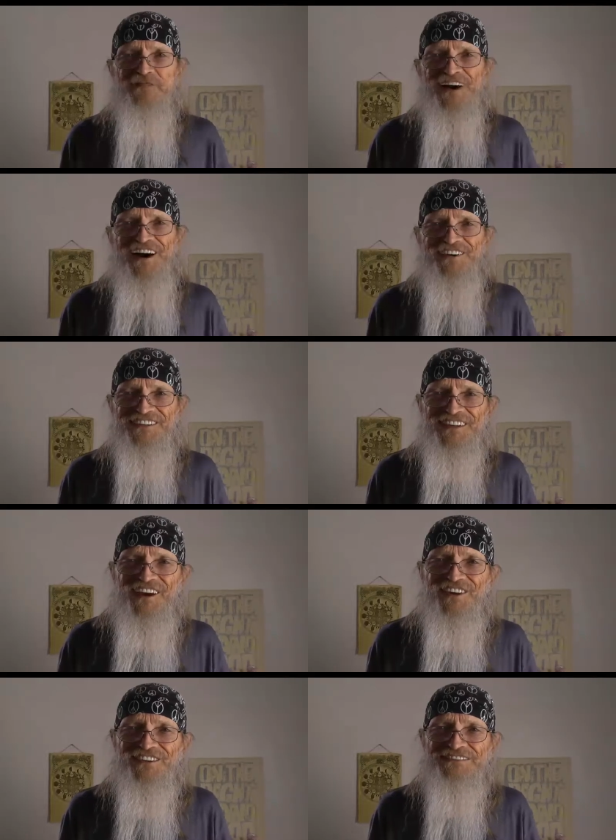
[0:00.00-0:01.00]
Howdy
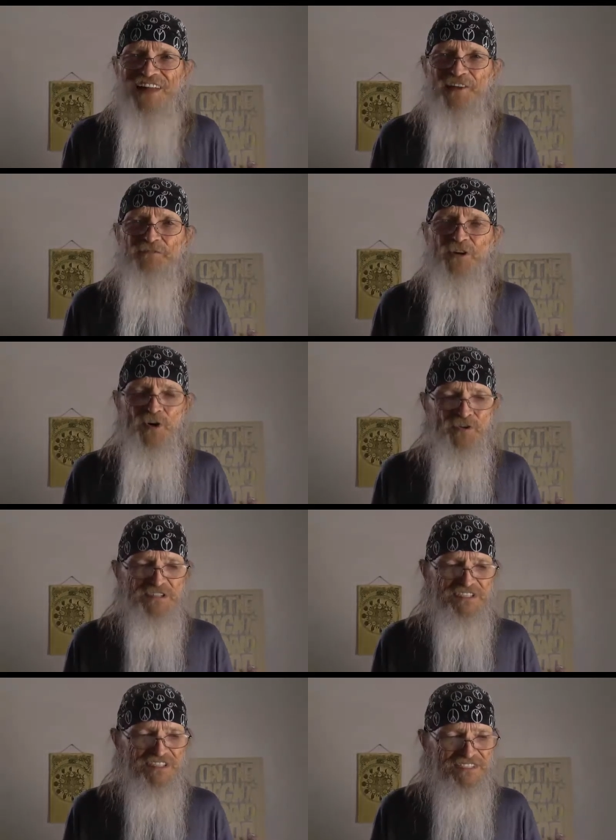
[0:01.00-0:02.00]
Daryl and
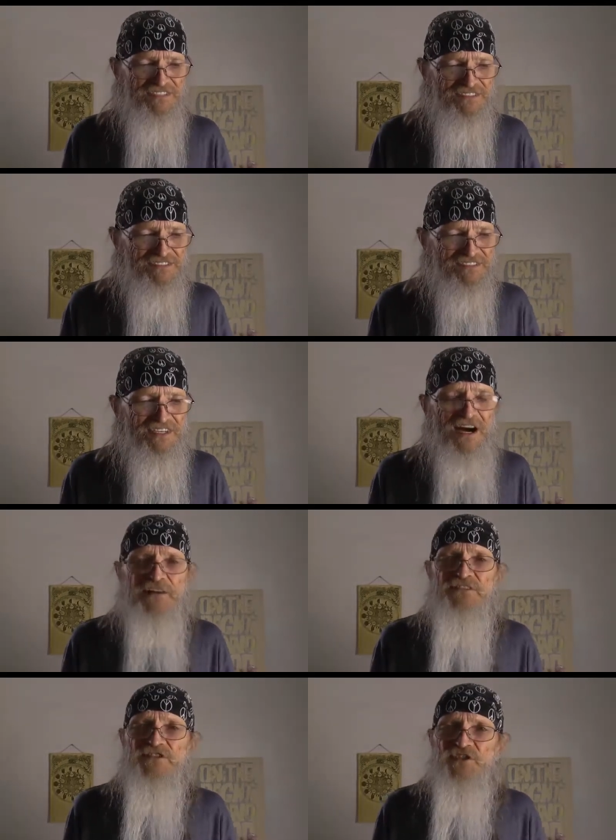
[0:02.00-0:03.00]
folks.
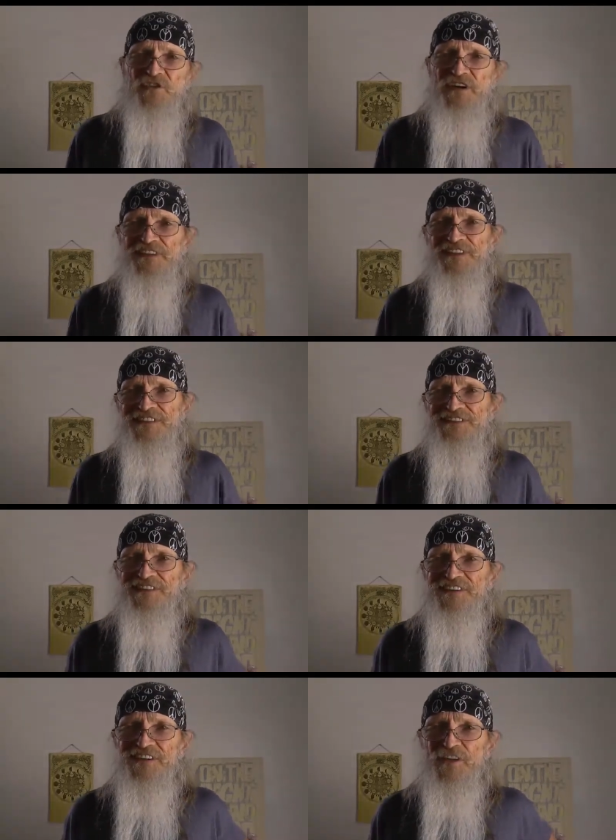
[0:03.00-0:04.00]
I've enjoyed
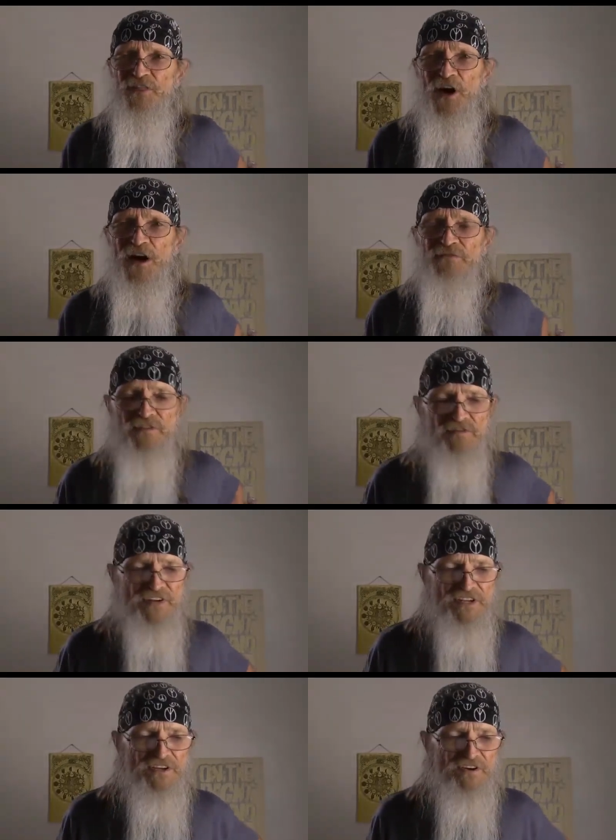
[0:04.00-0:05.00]
these thoughtful
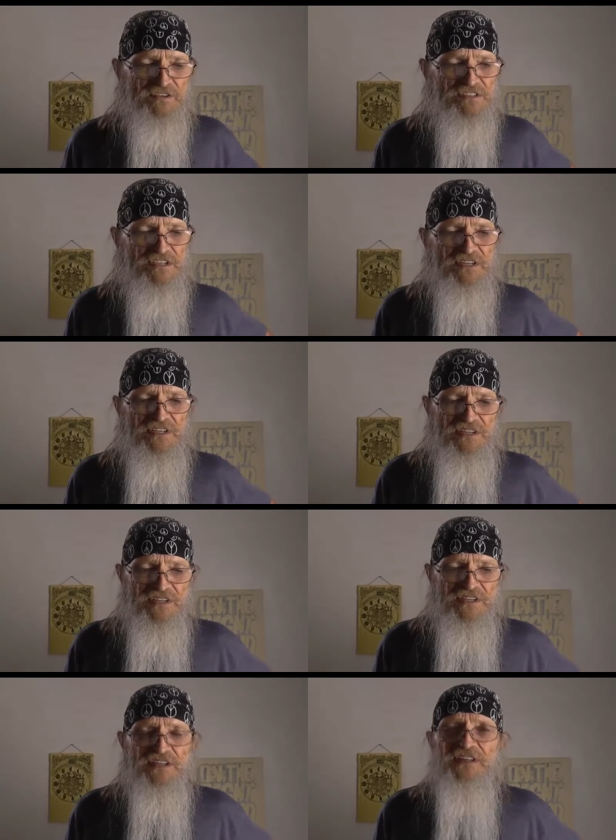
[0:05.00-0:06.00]
videos,
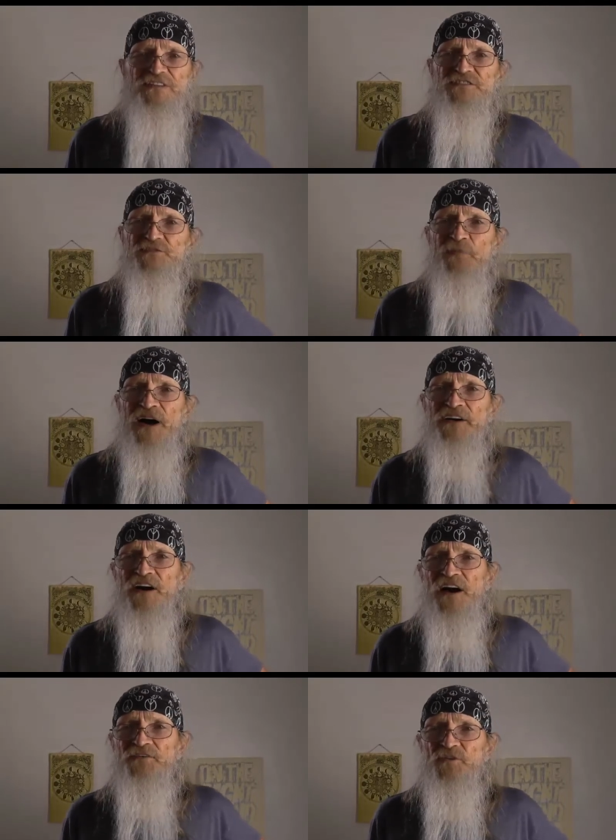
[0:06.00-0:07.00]
and this is my
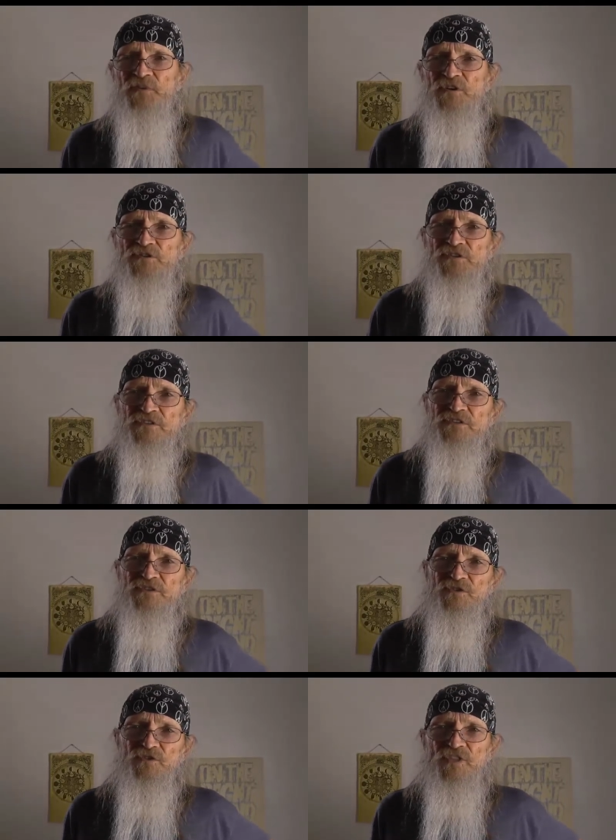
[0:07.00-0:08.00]
contribution
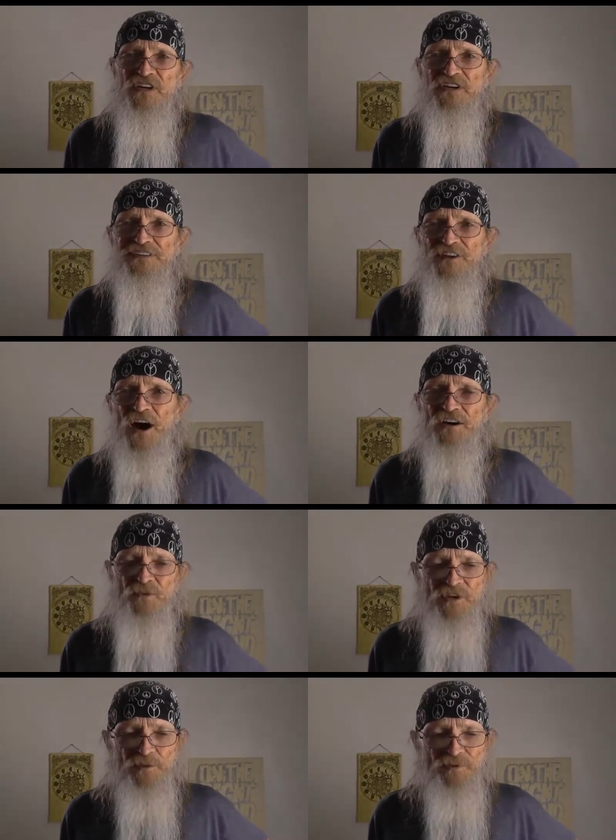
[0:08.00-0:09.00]
to the
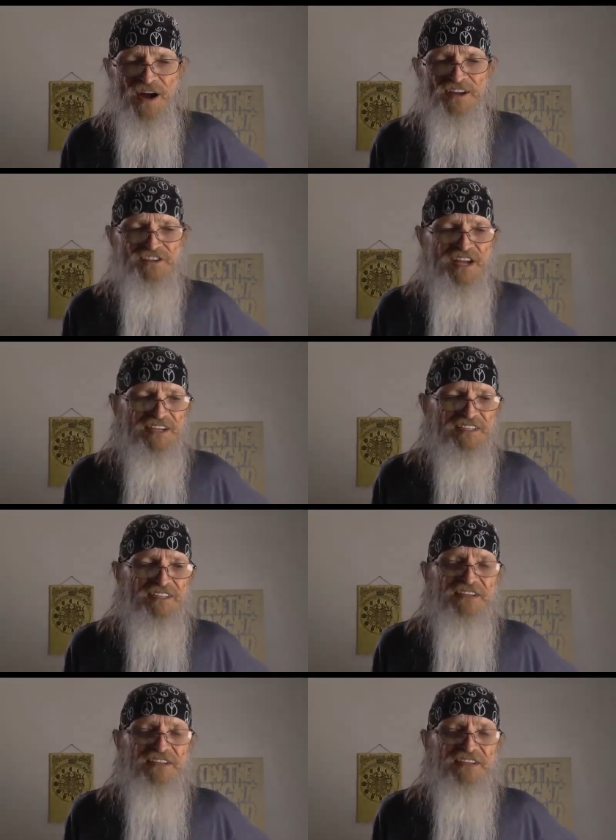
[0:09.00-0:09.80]
TheDarkWheel project.